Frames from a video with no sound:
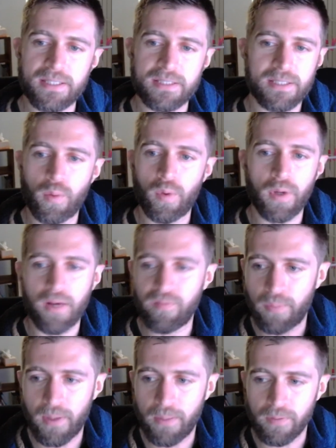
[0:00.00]
and I want
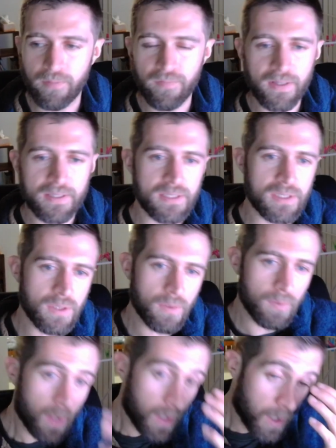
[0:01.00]
other people to fix it.
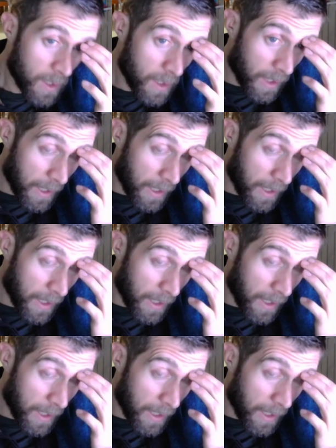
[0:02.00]
So I